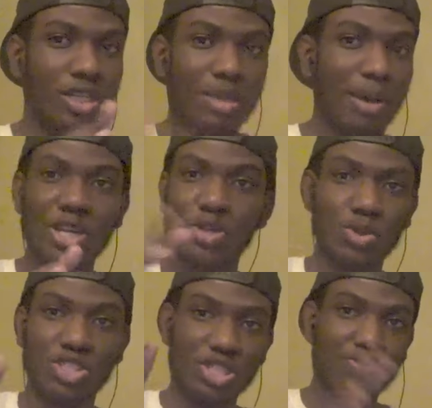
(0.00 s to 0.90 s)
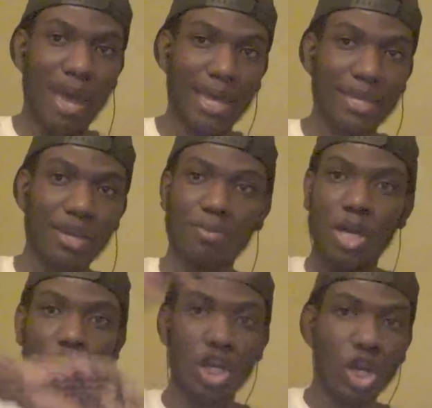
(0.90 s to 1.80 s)
You might as well just pack it up
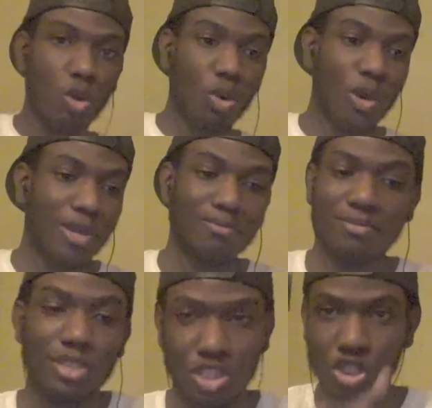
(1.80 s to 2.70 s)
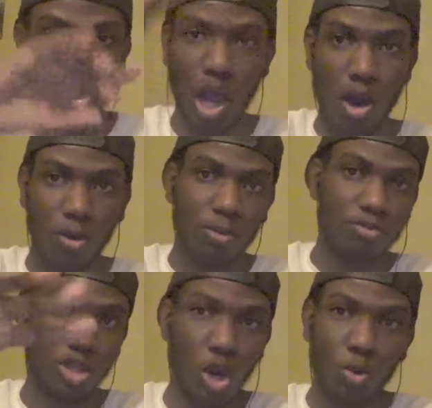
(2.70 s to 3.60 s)
and go away. Just gone.
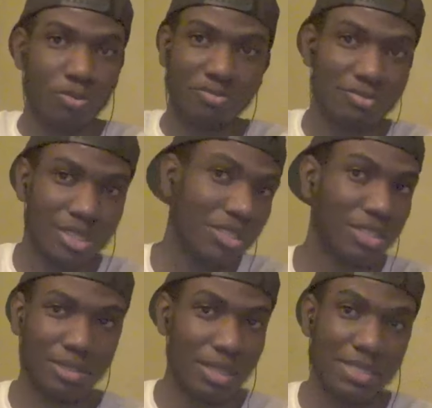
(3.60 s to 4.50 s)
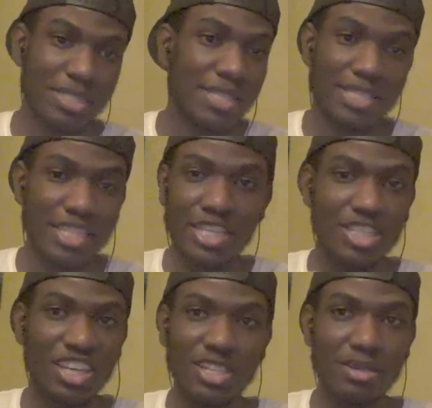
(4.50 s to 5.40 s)
Go. Because Dizzy is
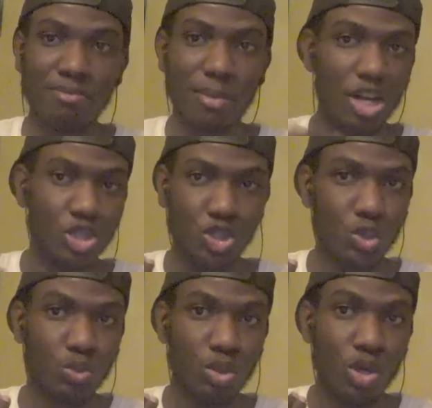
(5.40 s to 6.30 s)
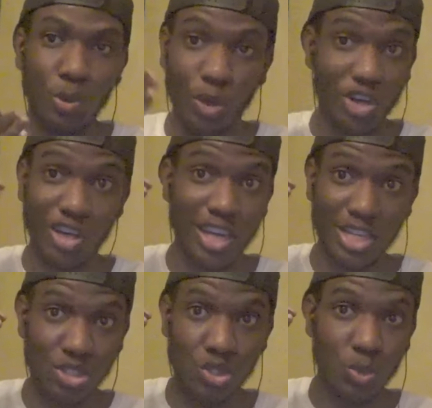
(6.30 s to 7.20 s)
gonna demolish you. Whether he
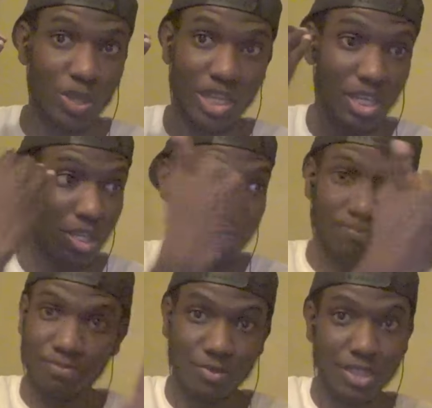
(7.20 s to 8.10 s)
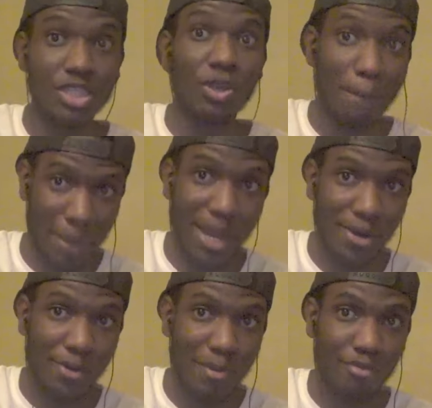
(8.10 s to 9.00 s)
has to do it in the
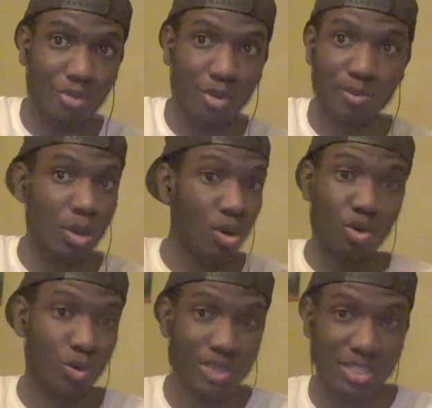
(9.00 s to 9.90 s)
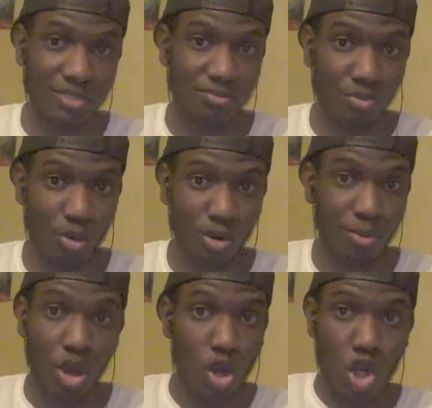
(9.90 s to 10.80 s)
battle rap form, Christian
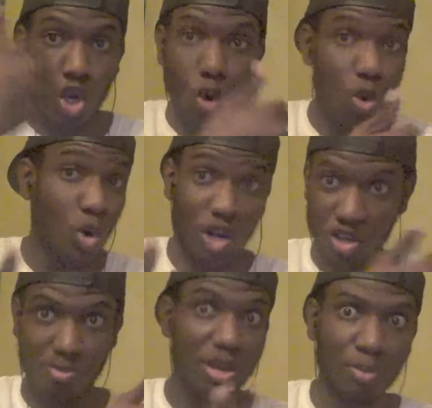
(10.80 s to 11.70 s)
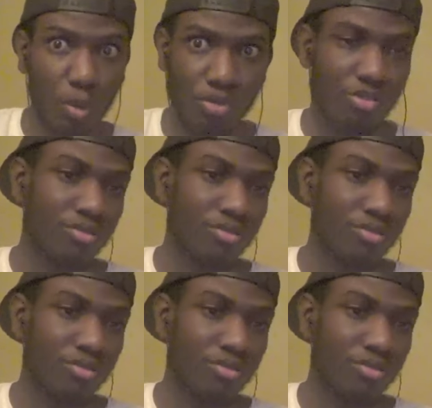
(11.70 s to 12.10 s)
form, or a little bit of both.